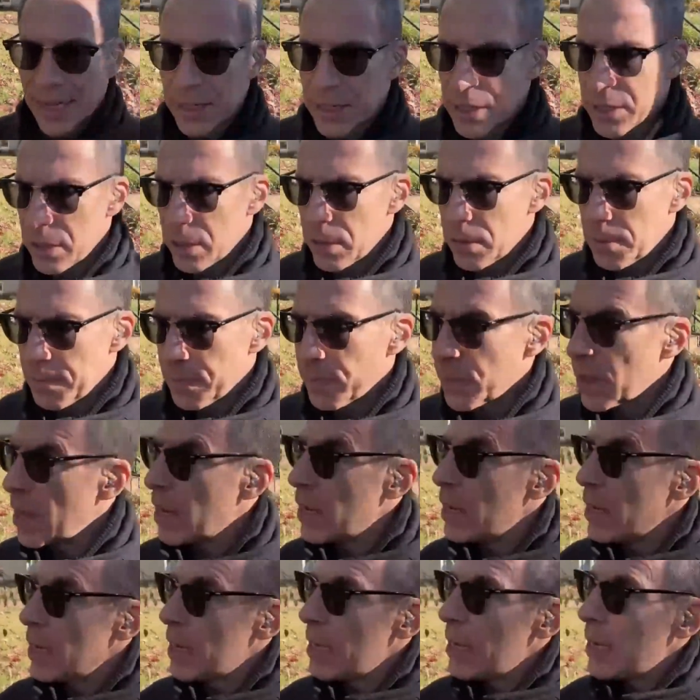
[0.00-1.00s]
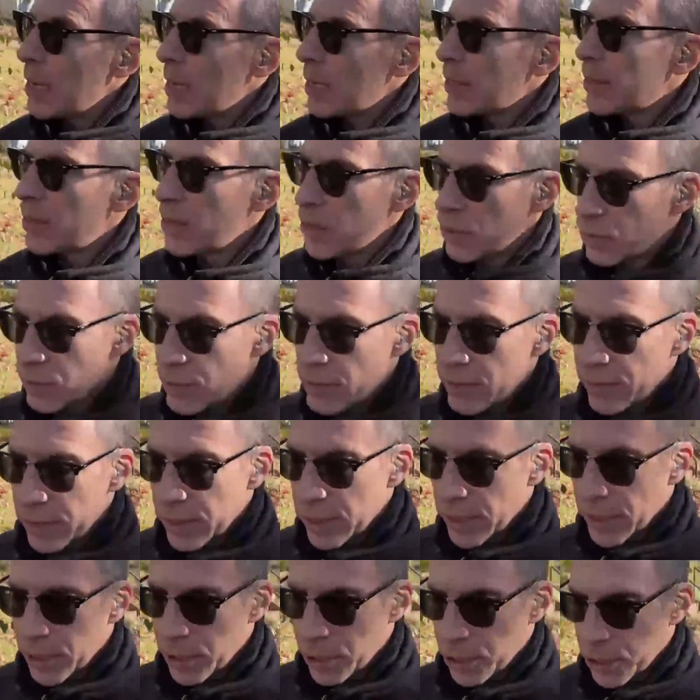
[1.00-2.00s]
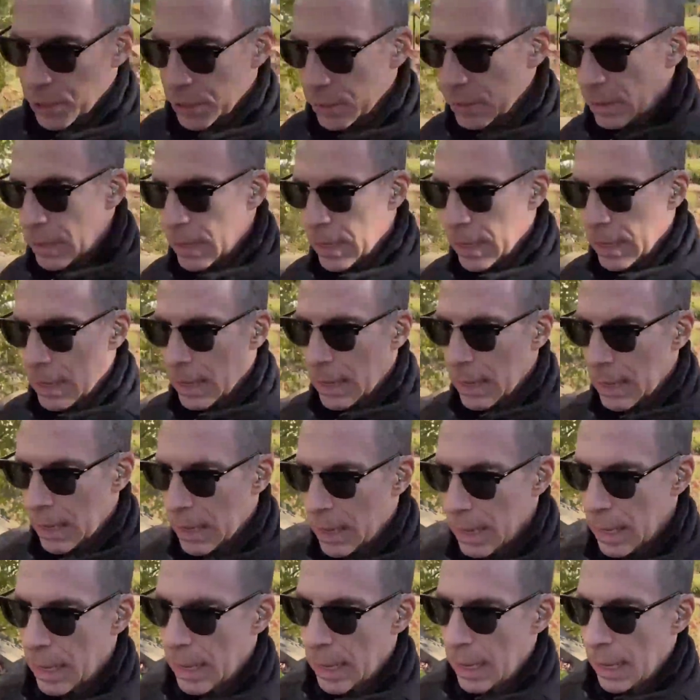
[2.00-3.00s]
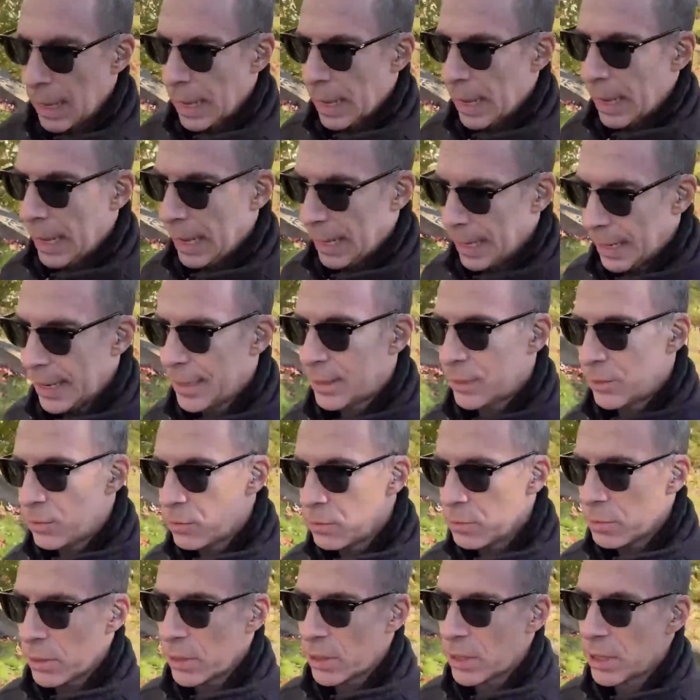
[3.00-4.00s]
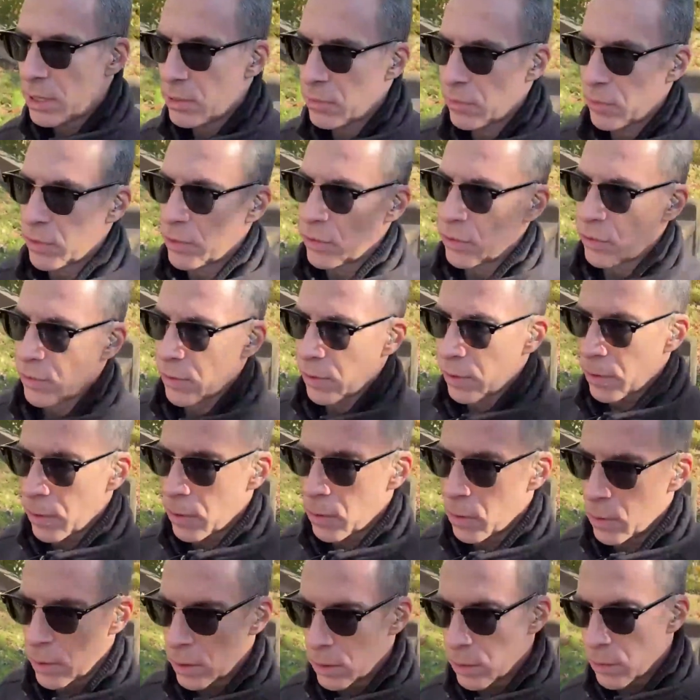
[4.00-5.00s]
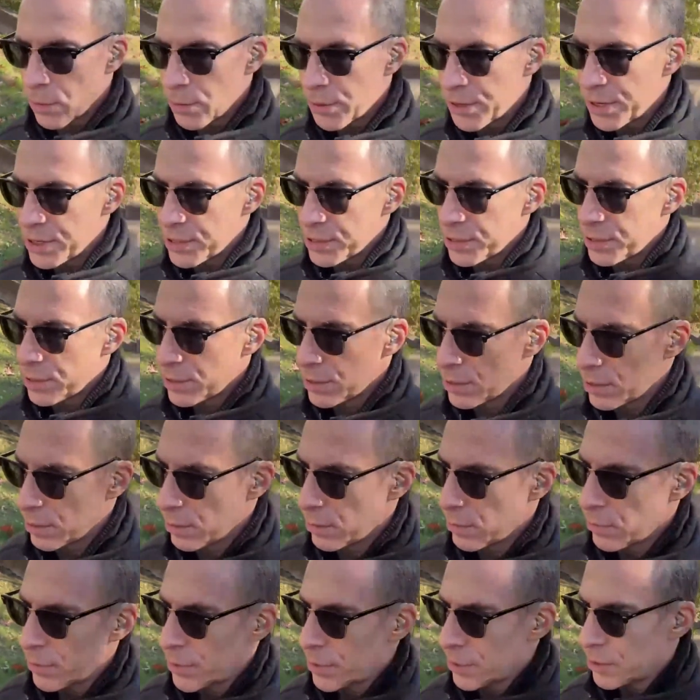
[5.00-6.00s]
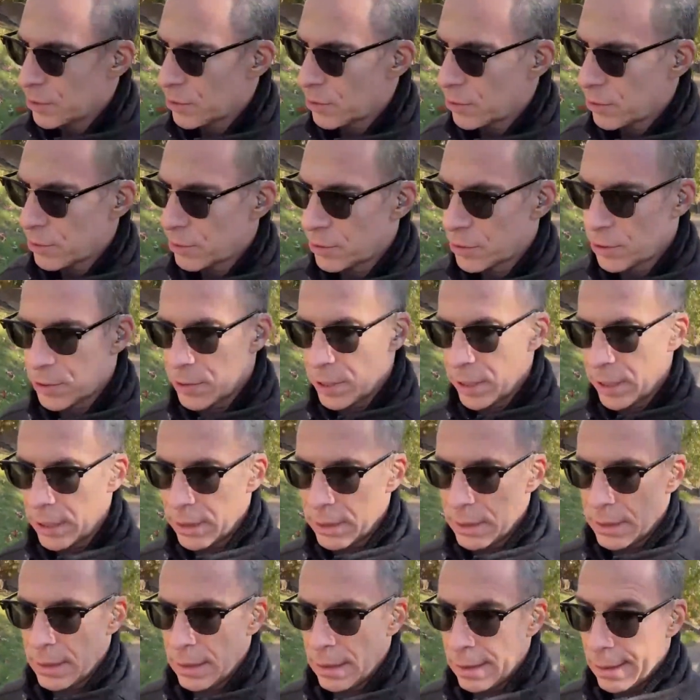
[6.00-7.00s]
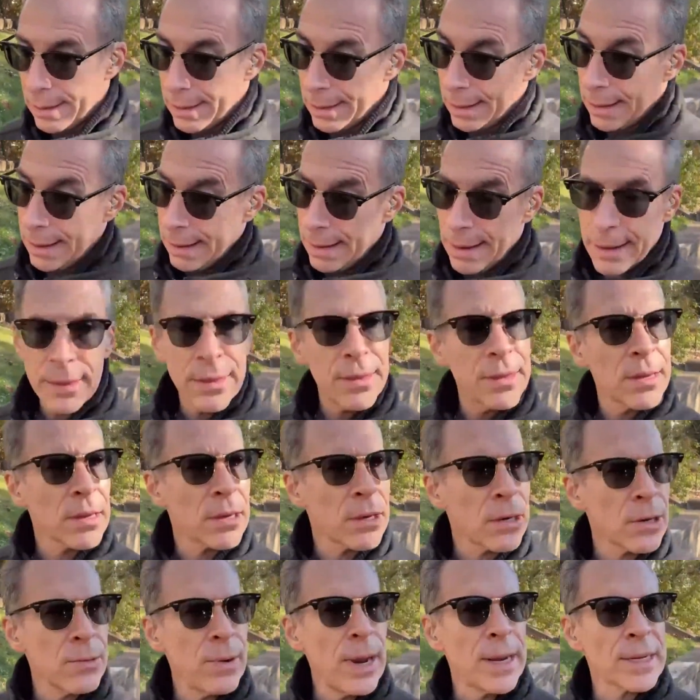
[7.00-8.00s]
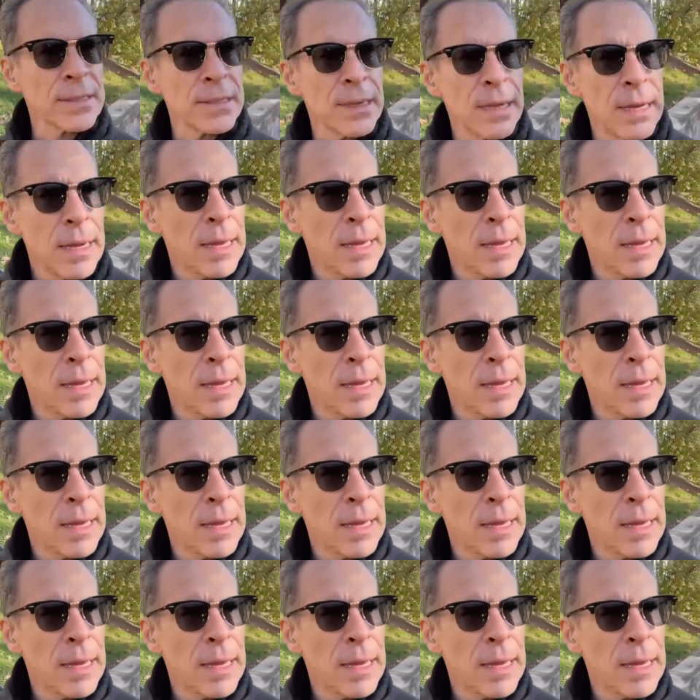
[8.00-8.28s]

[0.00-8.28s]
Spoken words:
So he had this revelation, and I do believe it's very well reasoned and researched, and I think correct.